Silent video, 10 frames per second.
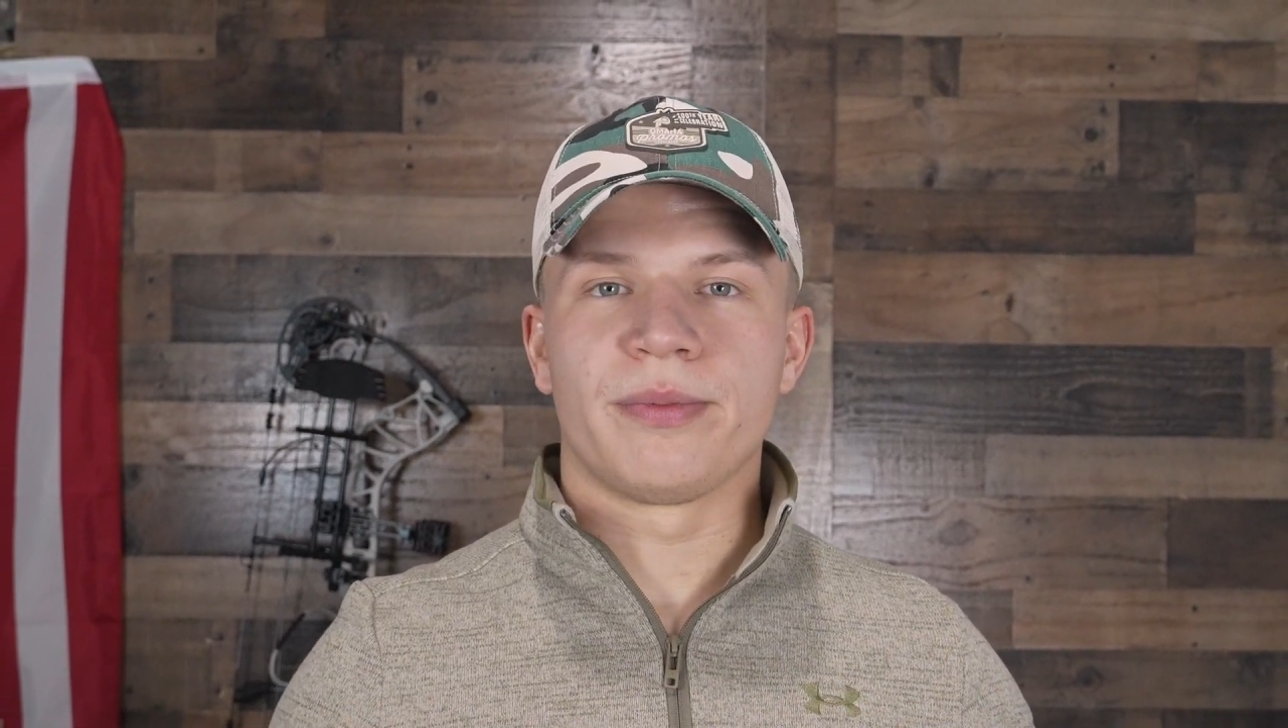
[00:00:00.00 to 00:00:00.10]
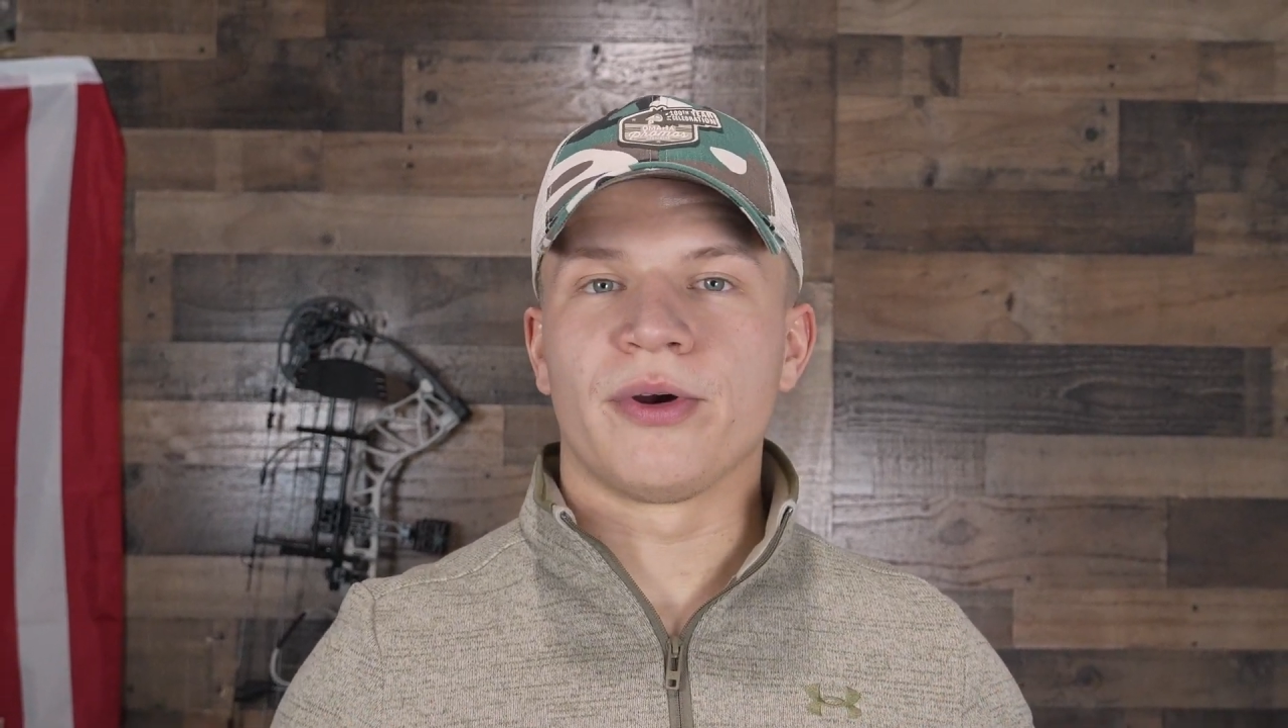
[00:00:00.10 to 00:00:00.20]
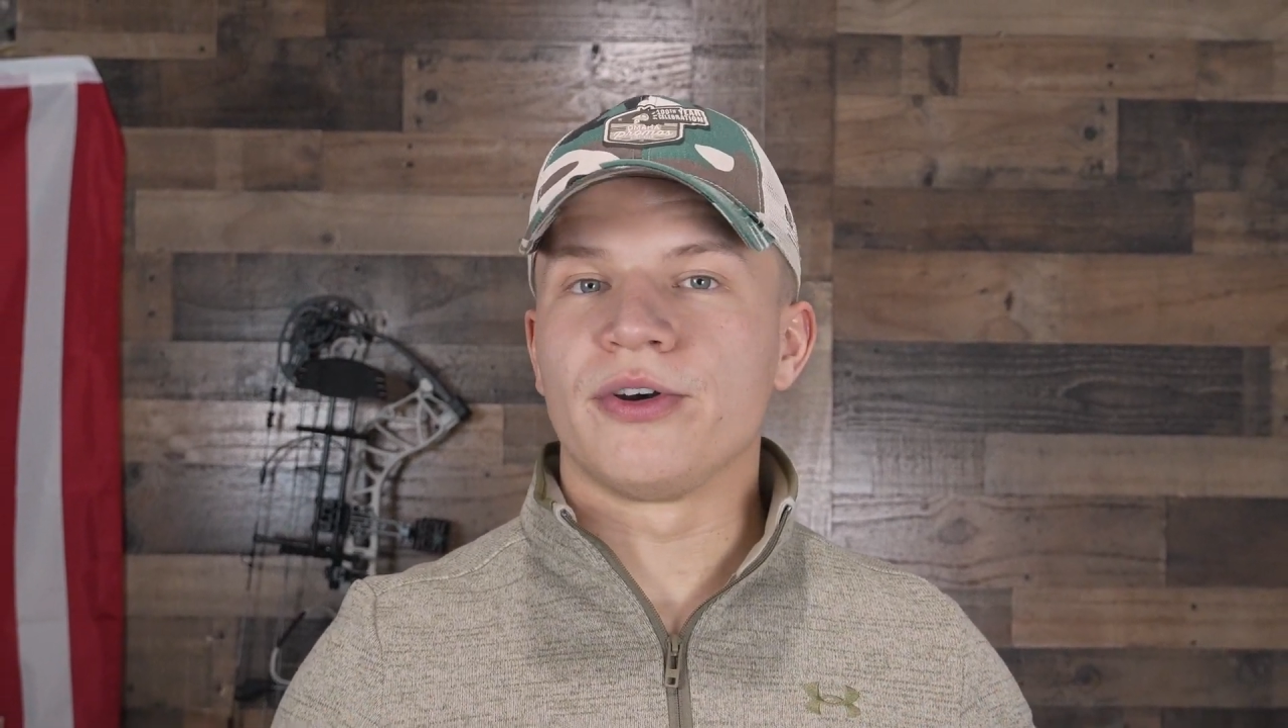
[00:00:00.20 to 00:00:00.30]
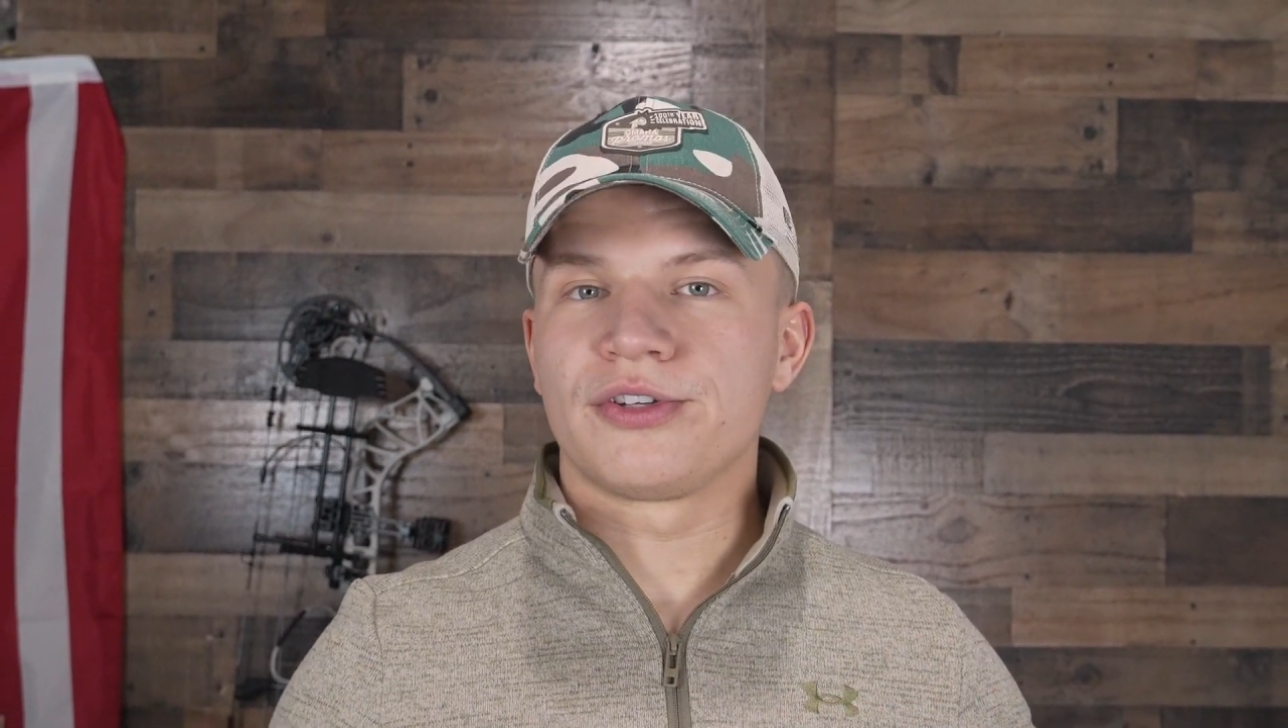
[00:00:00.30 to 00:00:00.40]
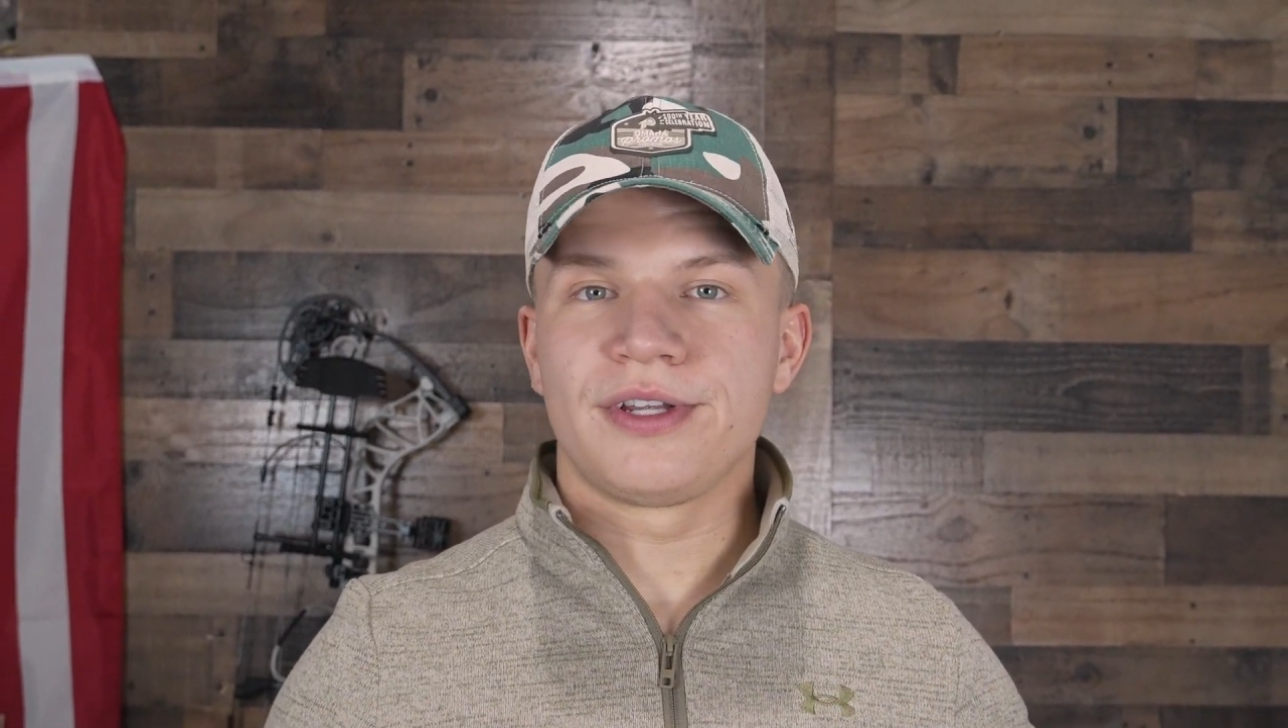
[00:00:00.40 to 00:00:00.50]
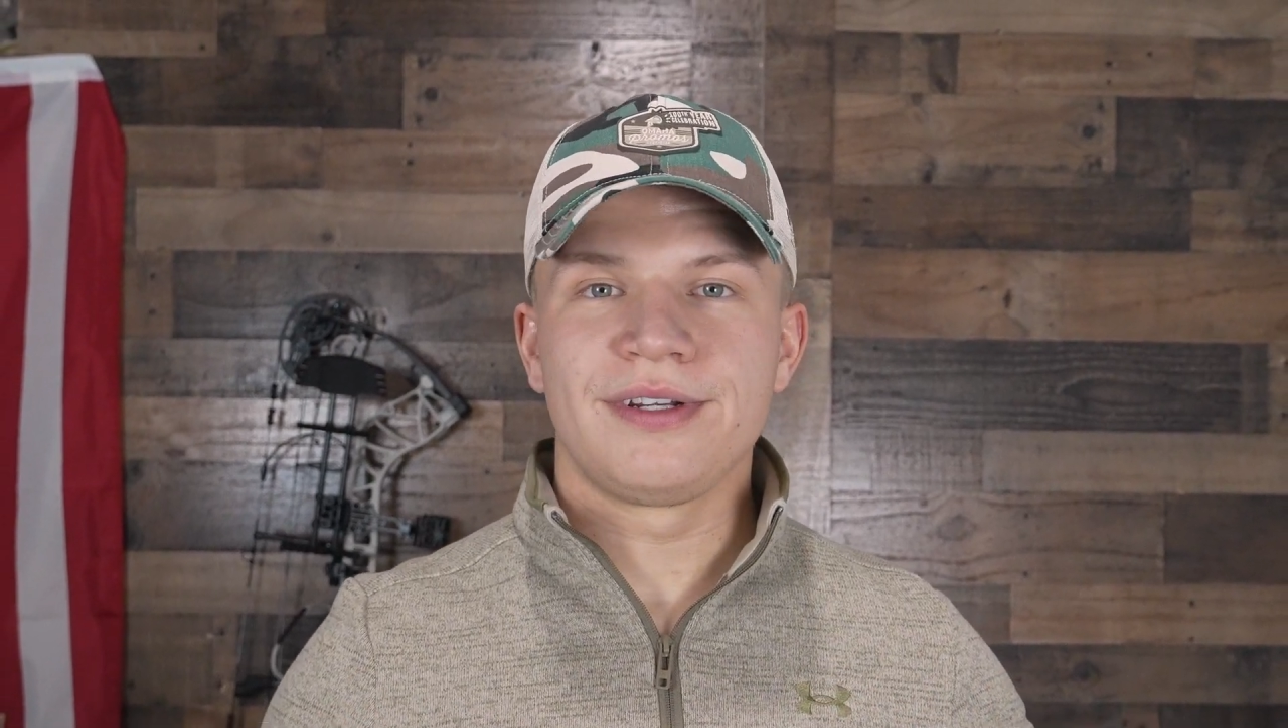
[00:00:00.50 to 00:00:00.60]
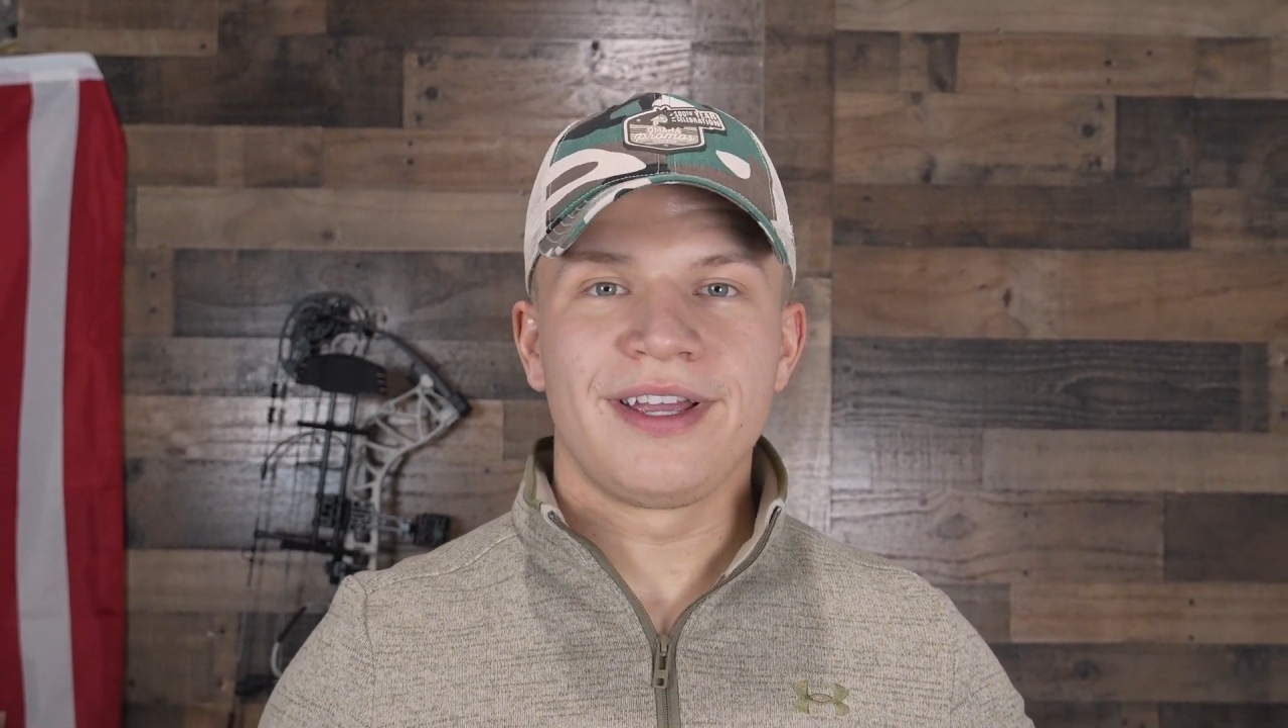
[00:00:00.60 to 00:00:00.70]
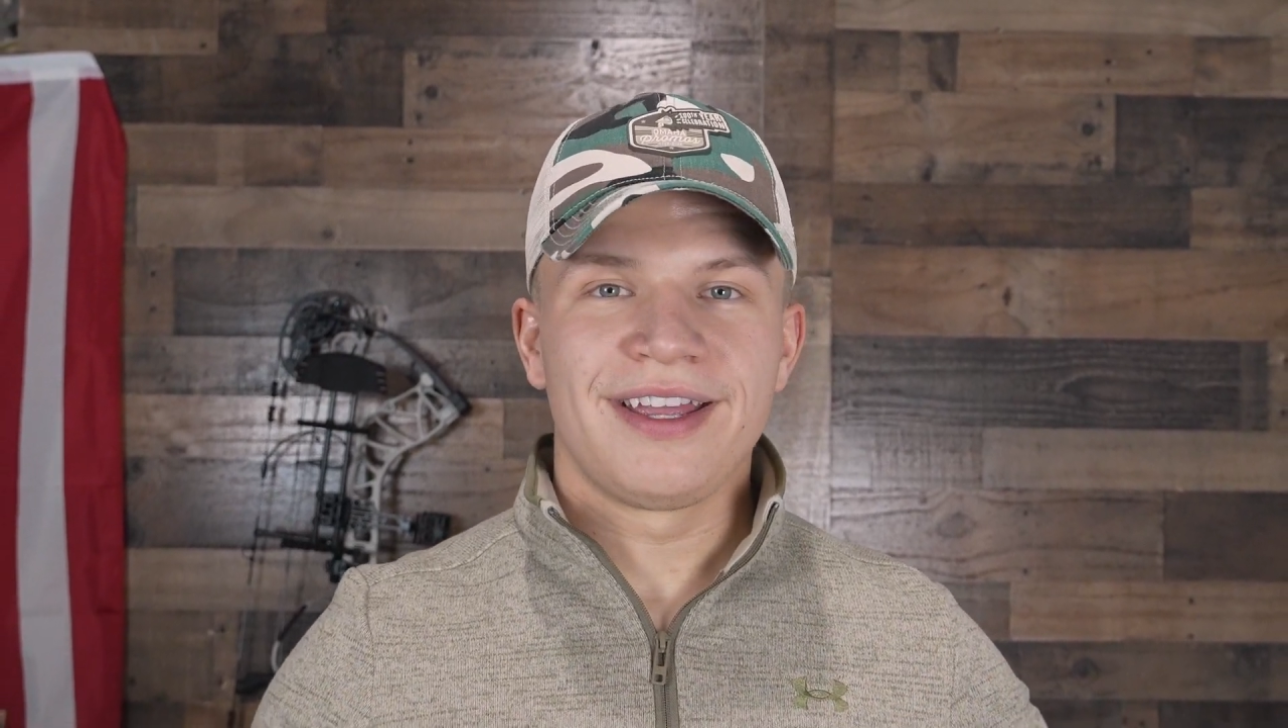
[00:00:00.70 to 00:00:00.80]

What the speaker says: person